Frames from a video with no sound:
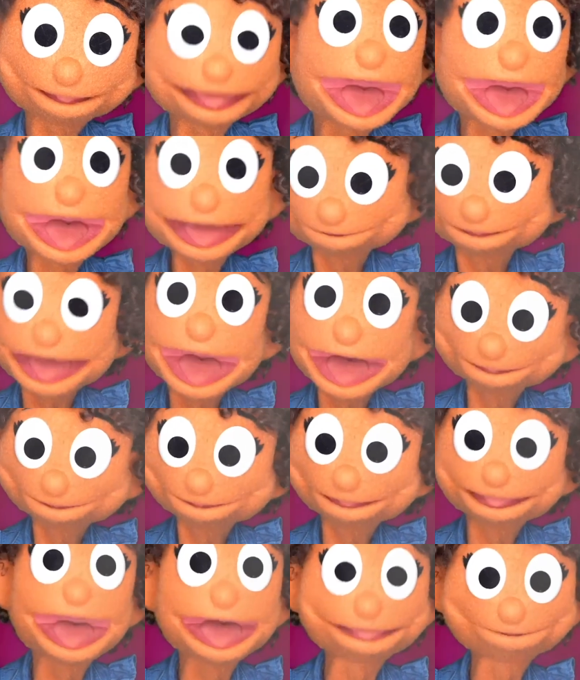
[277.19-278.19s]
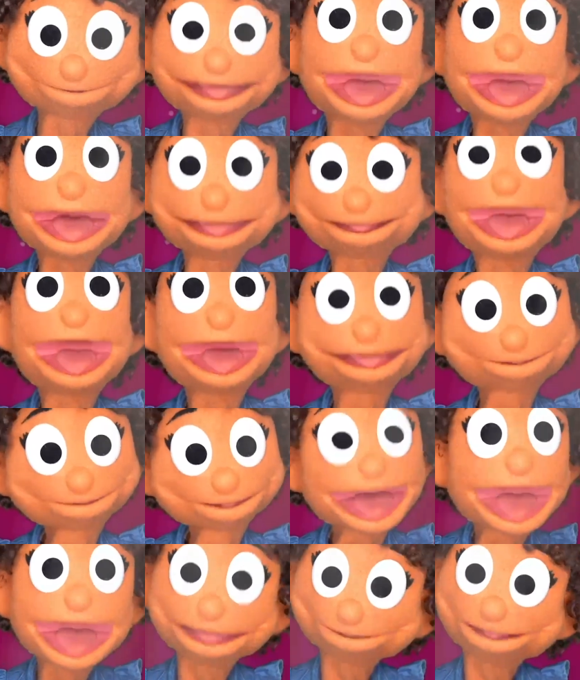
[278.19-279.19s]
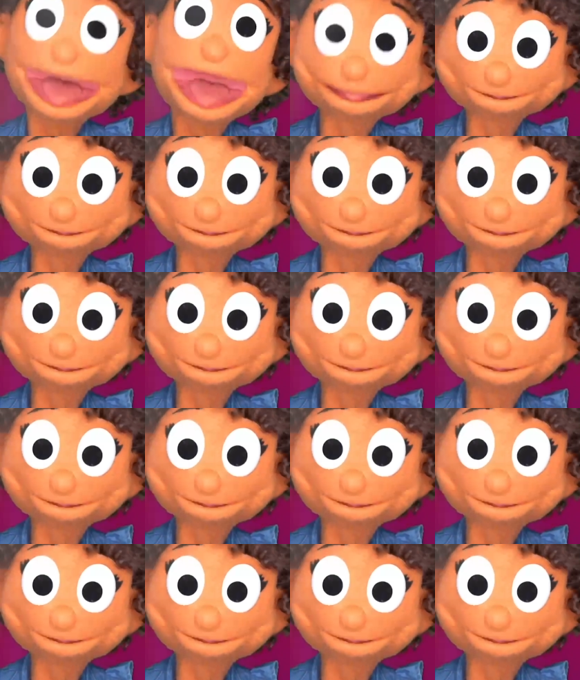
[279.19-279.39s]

When we learn about what Jesus says in the